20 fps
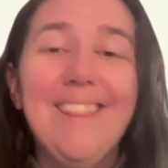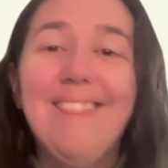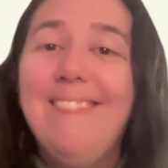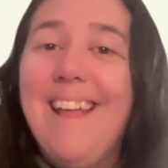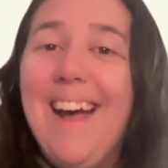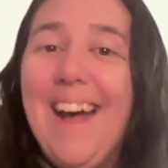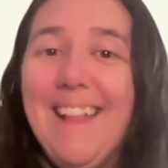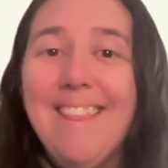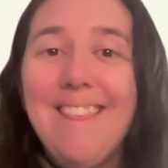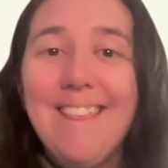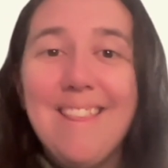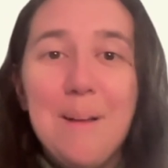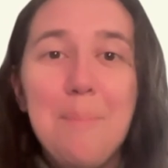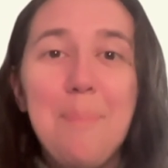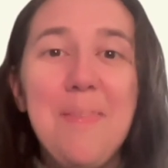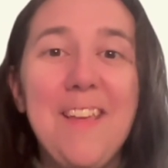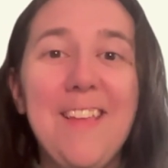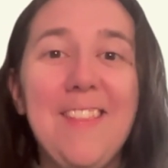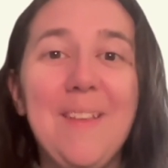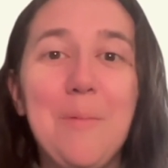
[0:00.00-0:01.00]
That's
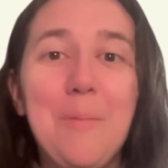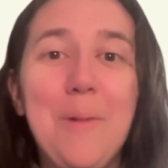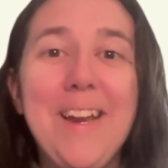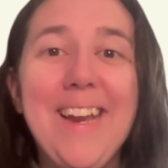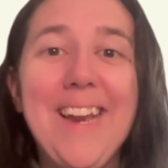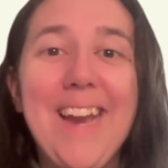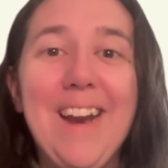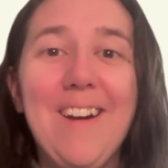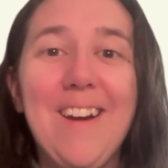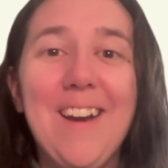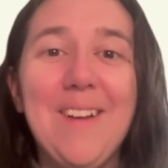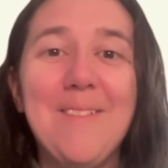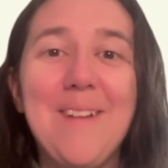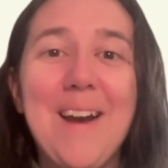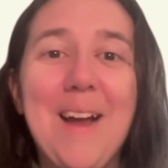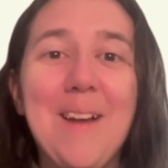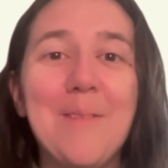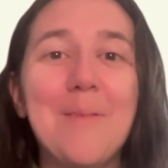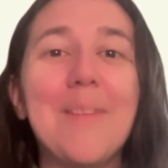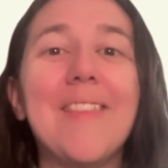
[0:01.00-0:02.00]
something that we carry
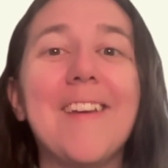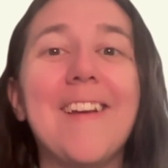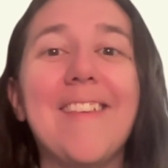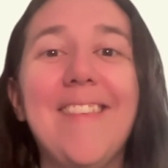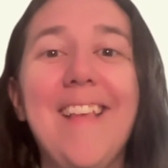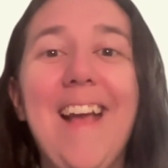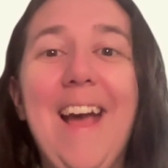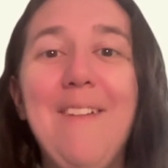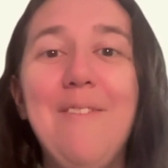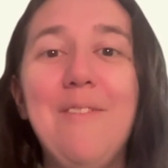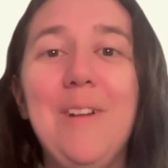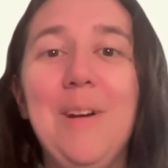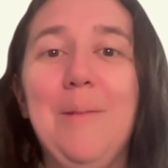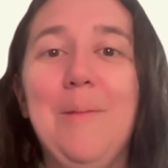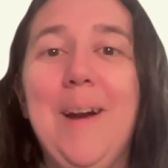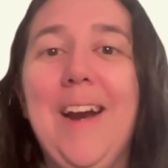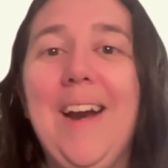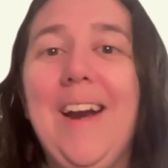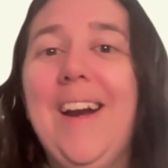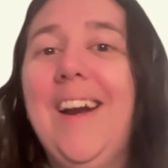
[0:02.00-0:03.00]
around with us
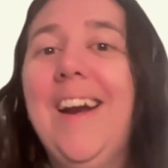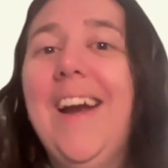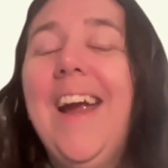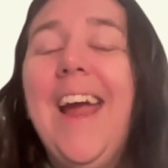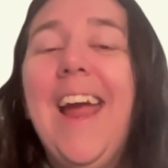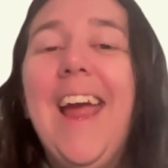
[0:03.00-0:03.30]
everywhere,